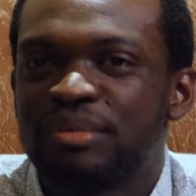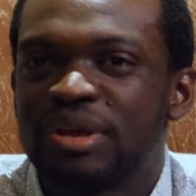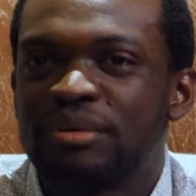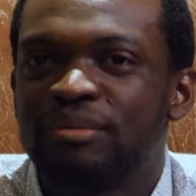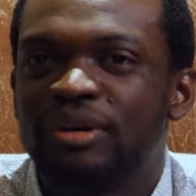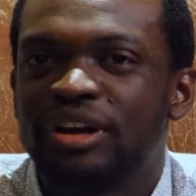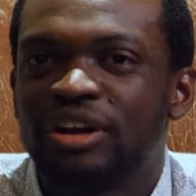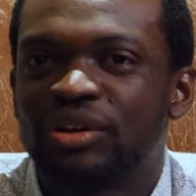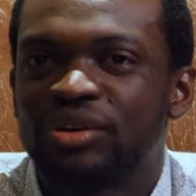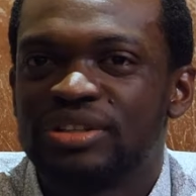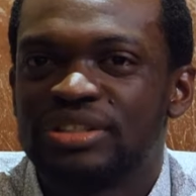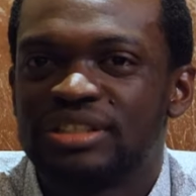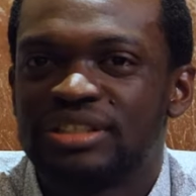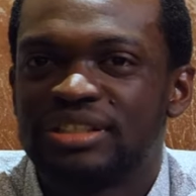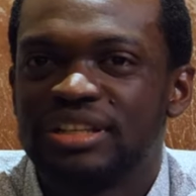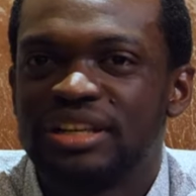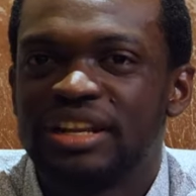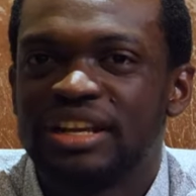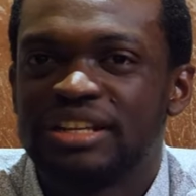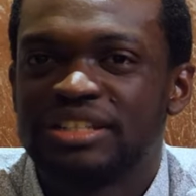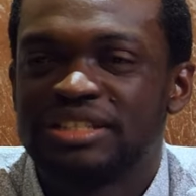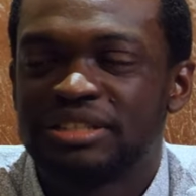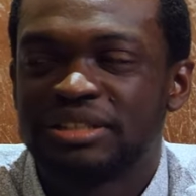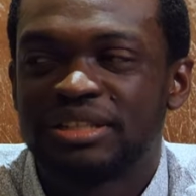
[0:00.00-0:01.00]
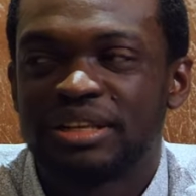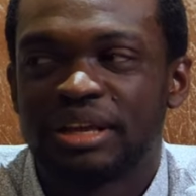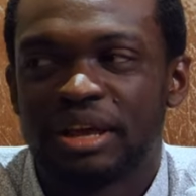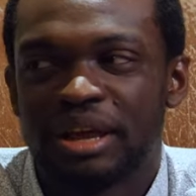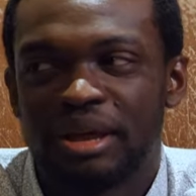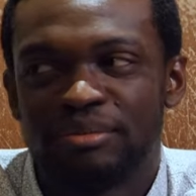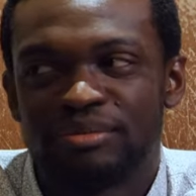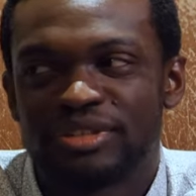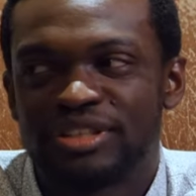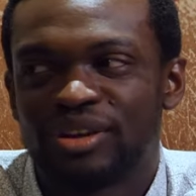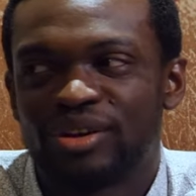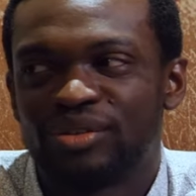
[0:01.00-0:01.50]
Bieber considers
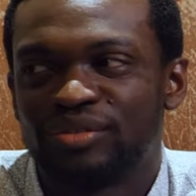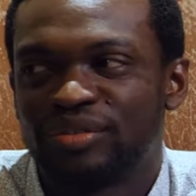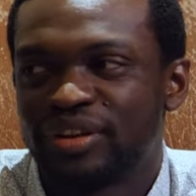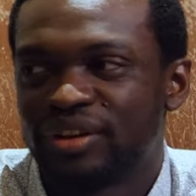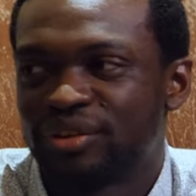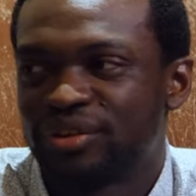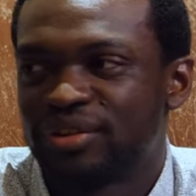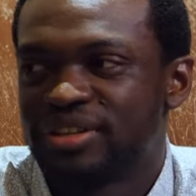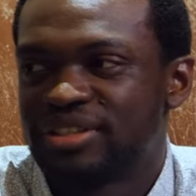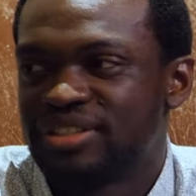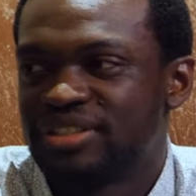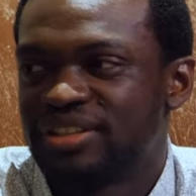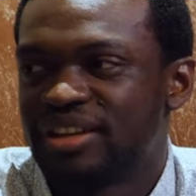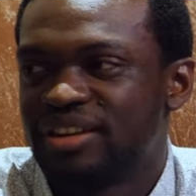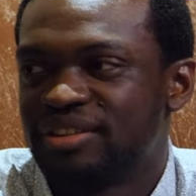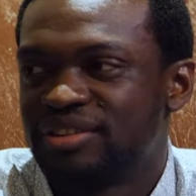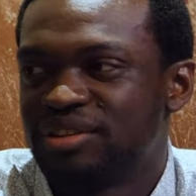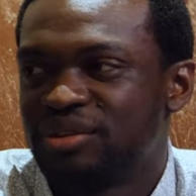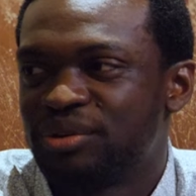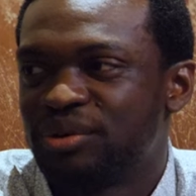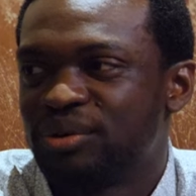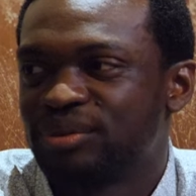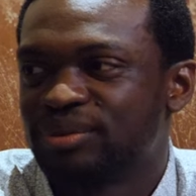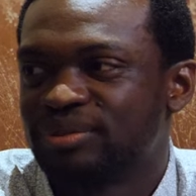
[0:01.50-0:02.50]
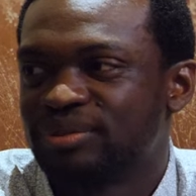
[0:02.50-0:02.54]
himself a Christian, you know?